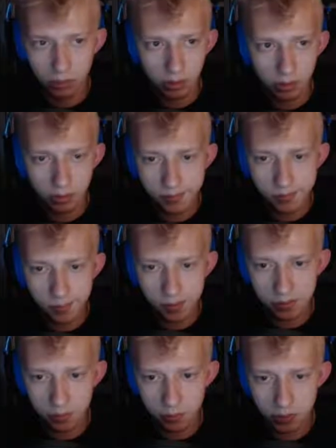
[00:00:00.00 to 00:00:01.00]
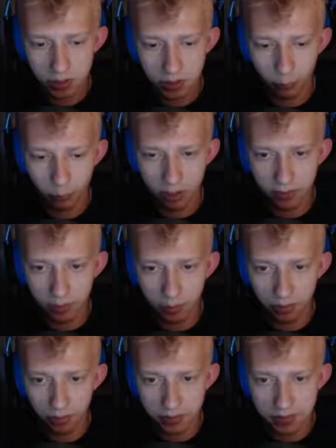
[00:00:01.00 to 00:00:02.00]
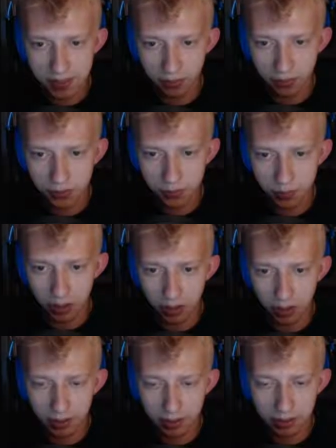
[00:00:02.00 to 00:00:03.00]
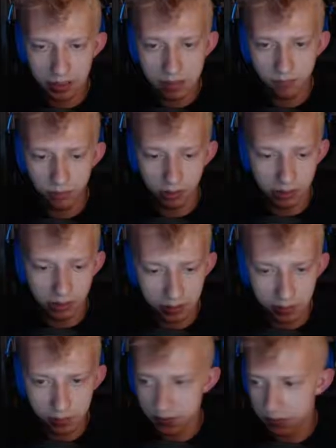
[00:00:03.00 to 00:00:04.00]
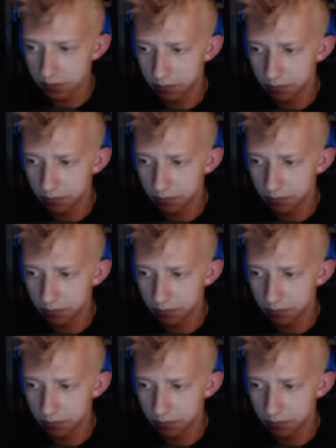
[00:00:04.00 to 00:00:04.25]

I spent so much time raving about this health spell, and I keep forgetting to use it.